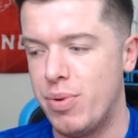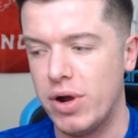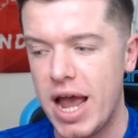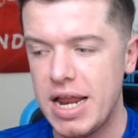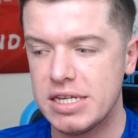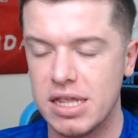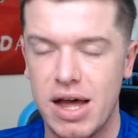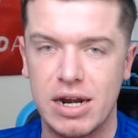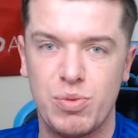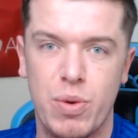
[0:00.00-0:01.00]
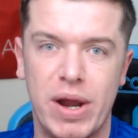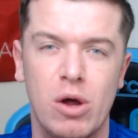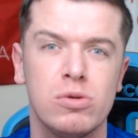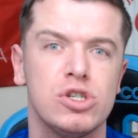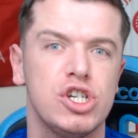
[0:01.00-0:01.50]
But getting into lineup, we went
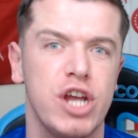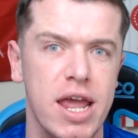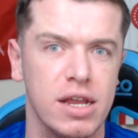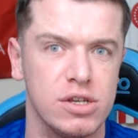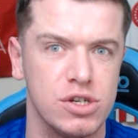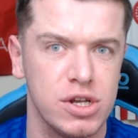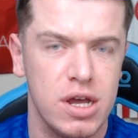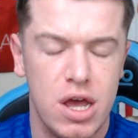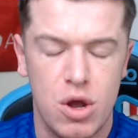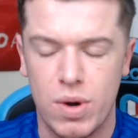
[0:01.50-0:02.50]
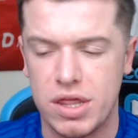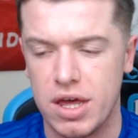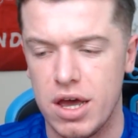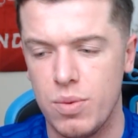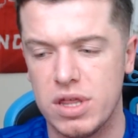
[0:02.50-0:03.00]
unchanged with
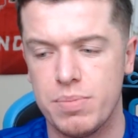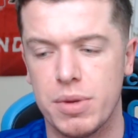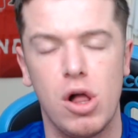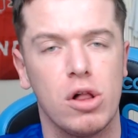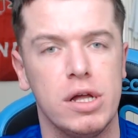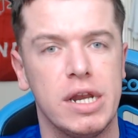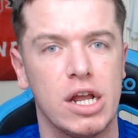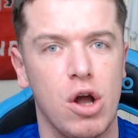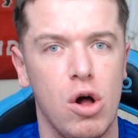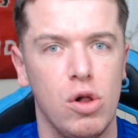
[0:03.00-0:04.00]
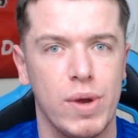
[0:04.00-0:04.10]
McLaughlin in goal.